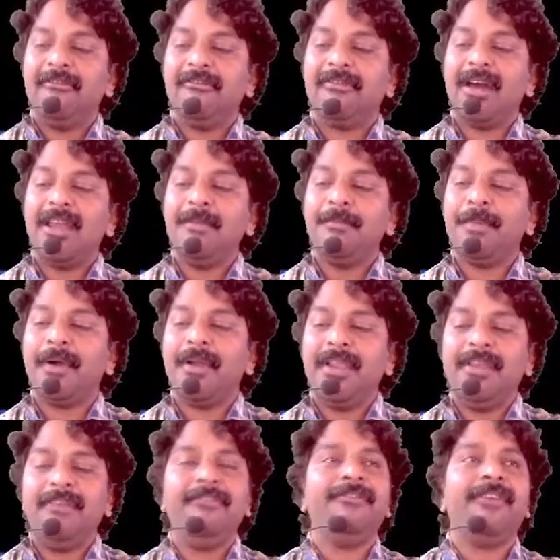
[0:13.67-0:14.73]

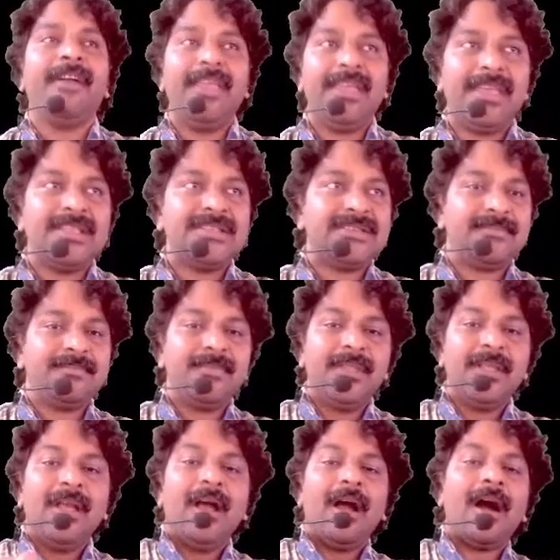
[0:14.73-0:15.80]
1.5 kg.
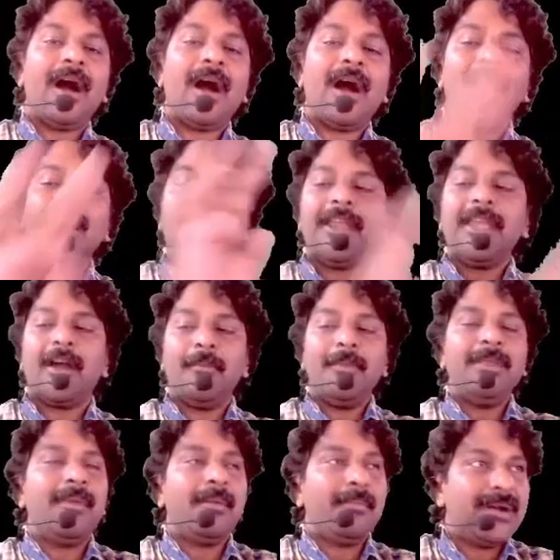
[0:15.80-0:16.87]
Already how
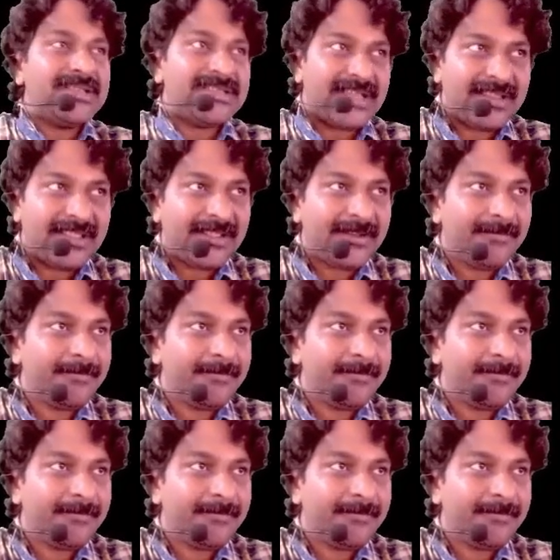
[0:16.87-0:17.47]
many members are there?